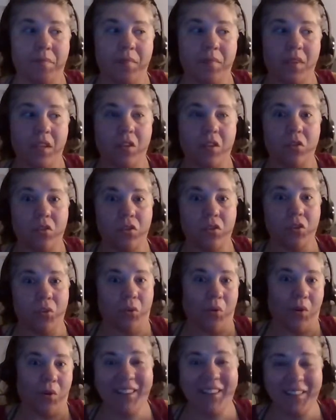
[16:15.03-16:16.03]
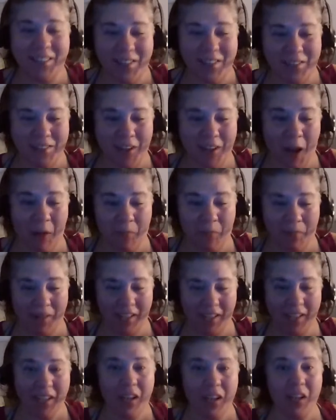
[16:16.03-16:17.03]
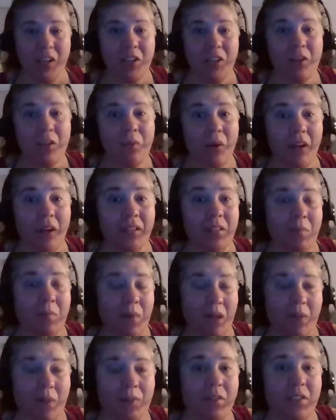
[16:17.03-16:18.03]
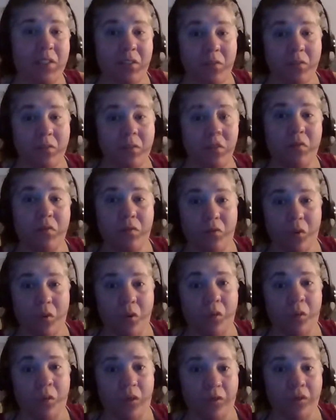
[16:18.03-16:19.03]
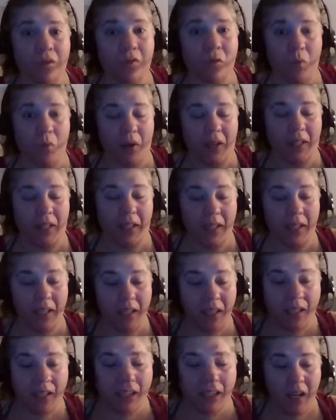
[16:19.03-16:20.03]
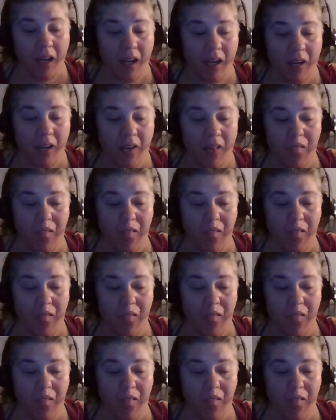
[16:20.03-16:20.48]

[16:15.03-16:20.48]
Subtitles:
chore or to do in your company. You want to be able to move forward quickly.